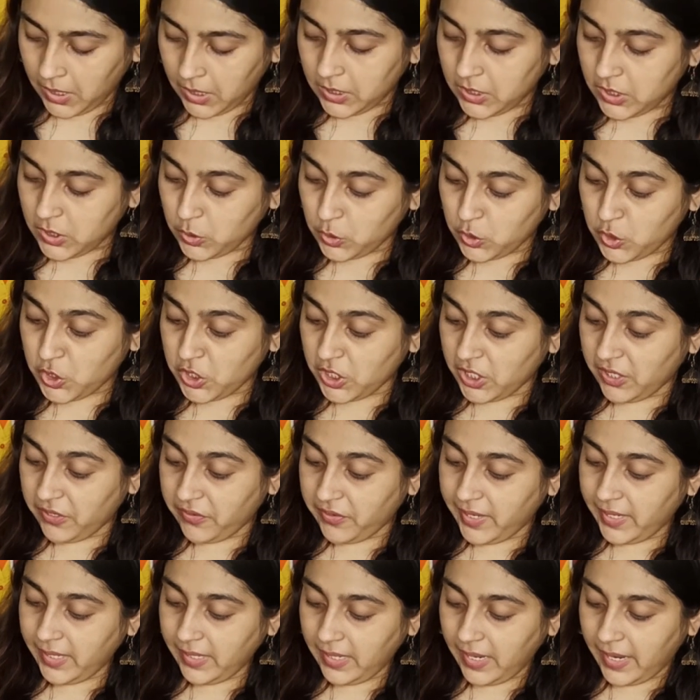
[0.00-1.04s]
So
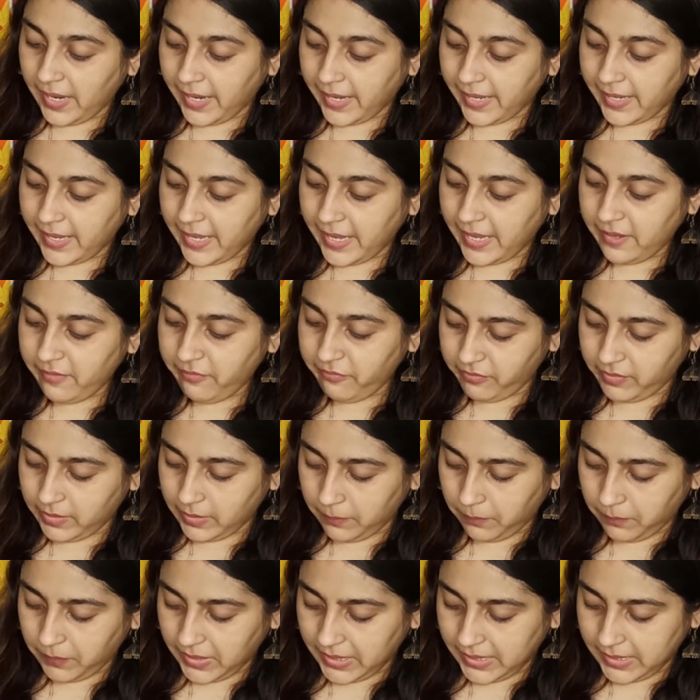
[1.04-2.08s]
children, I have
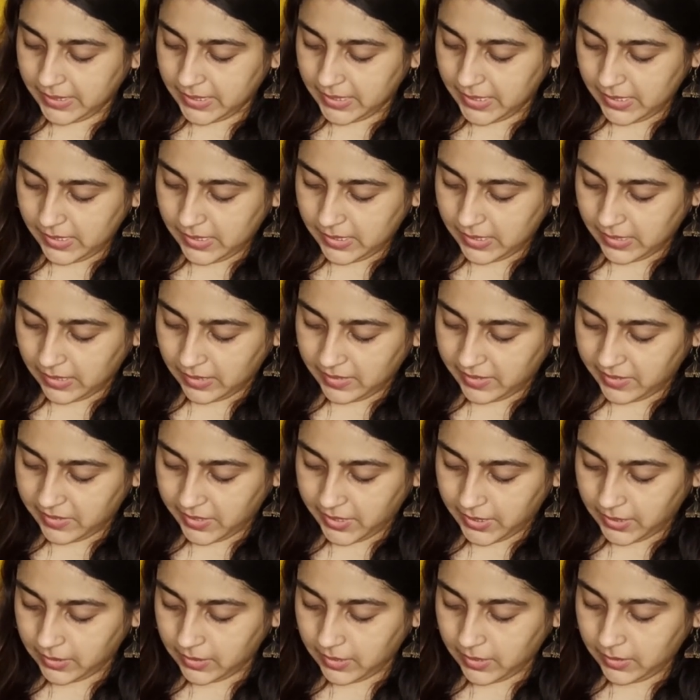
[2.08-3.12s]
completed
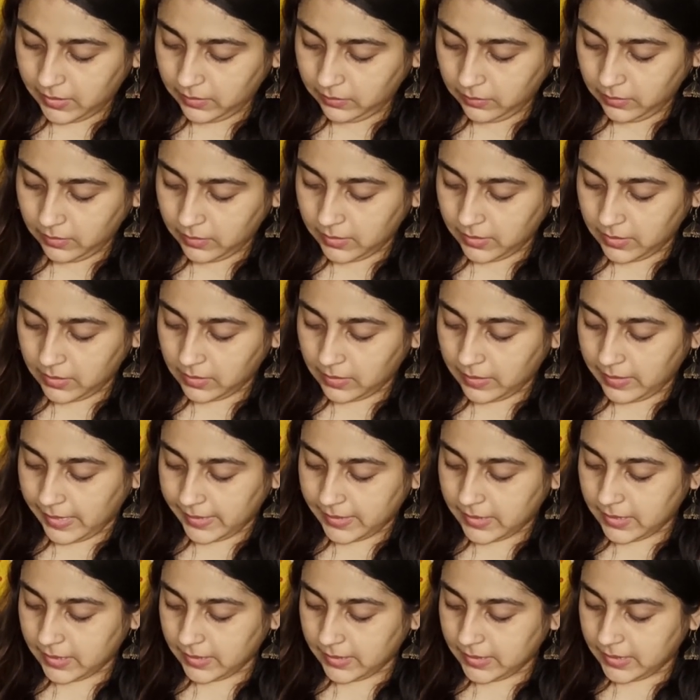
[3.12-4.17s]
coloring the
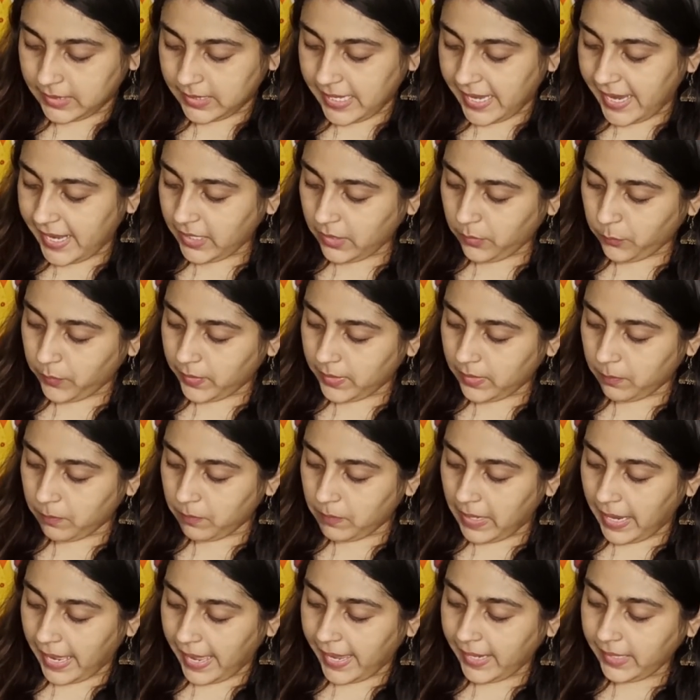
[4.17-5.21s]
letter Z with
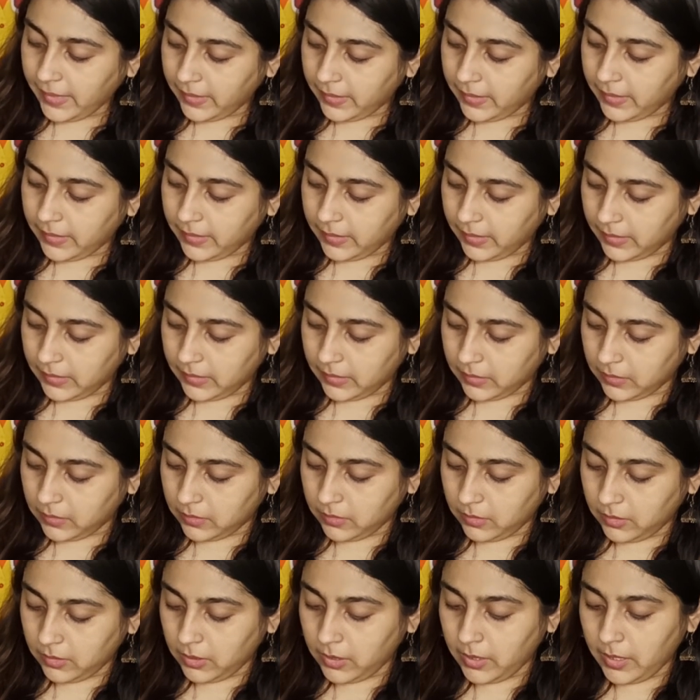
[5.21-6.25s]
black color.
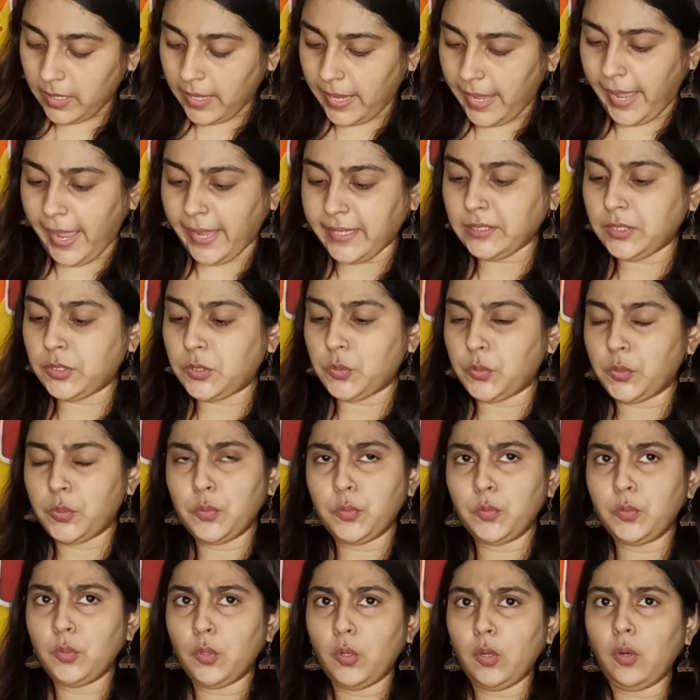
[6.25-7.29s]
And do
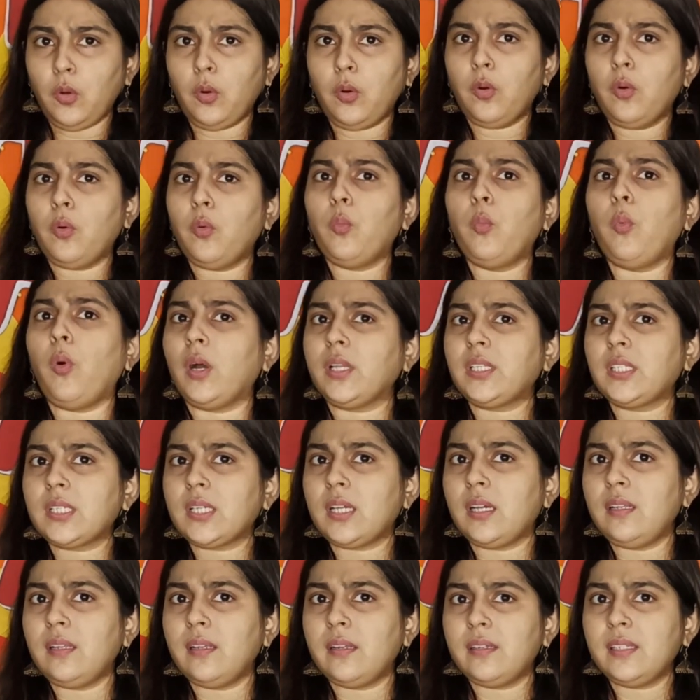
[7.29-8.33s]
you know what
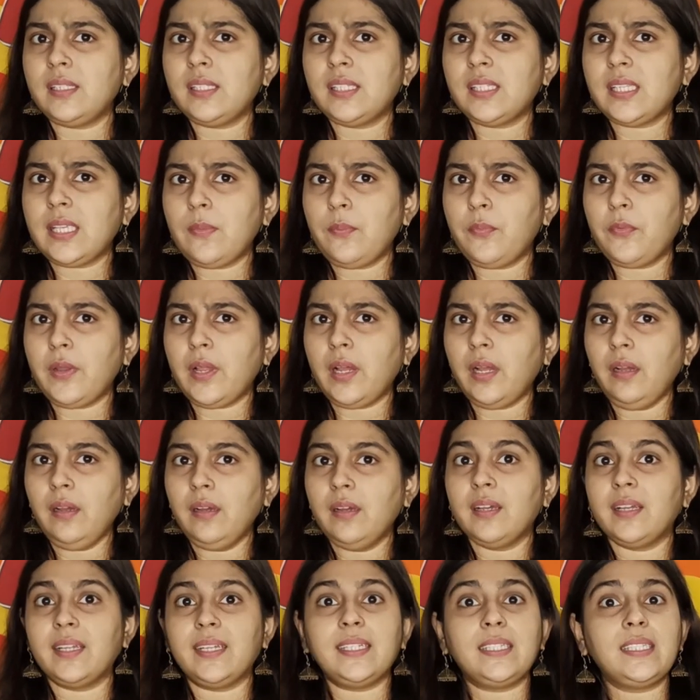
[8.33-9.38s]
color is zebra?
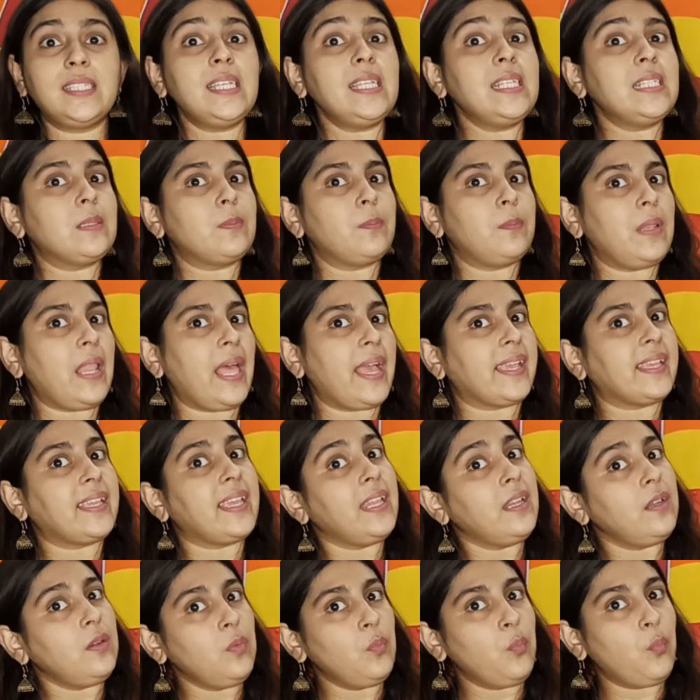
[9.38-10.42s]
It is black
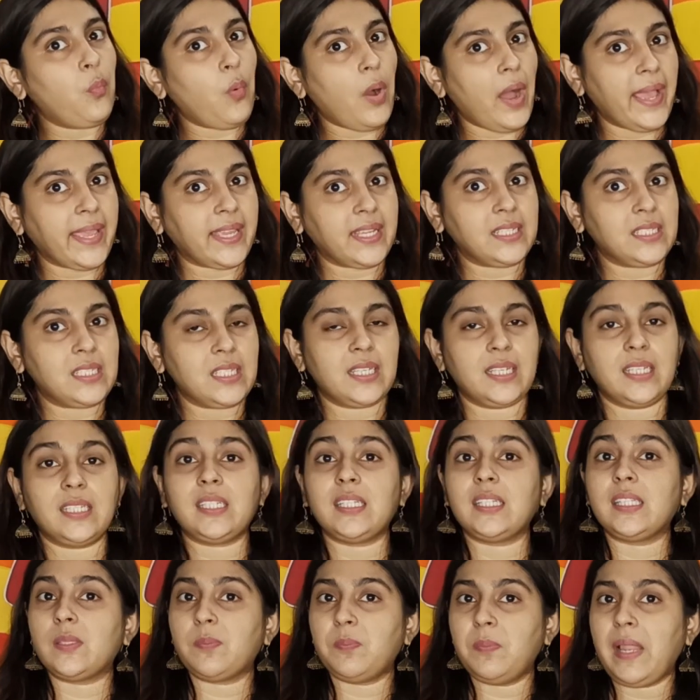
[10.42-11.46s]
and white. It
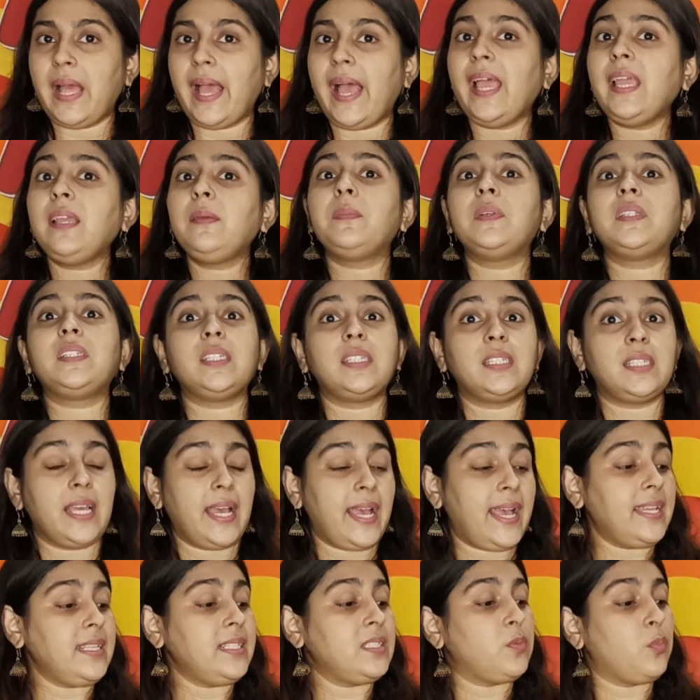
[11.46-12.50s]
is black but it
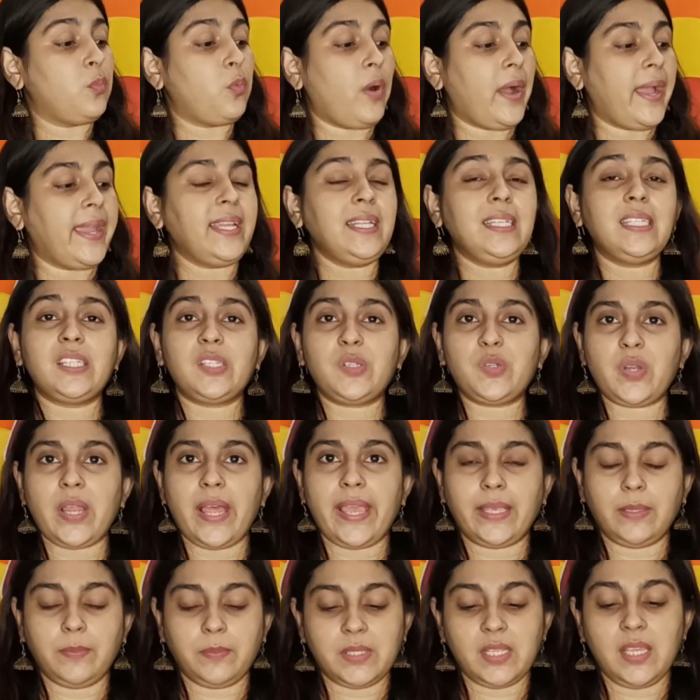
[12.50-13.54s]
has white
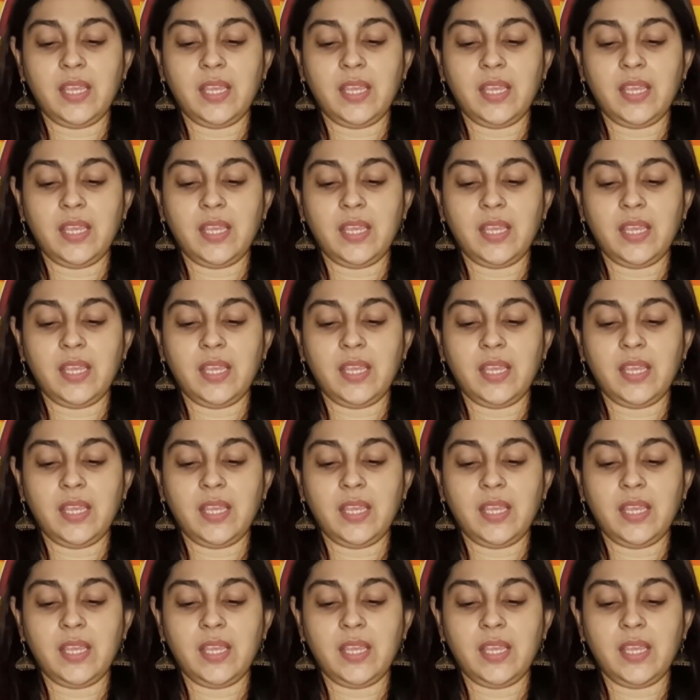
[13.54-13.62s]
stripes.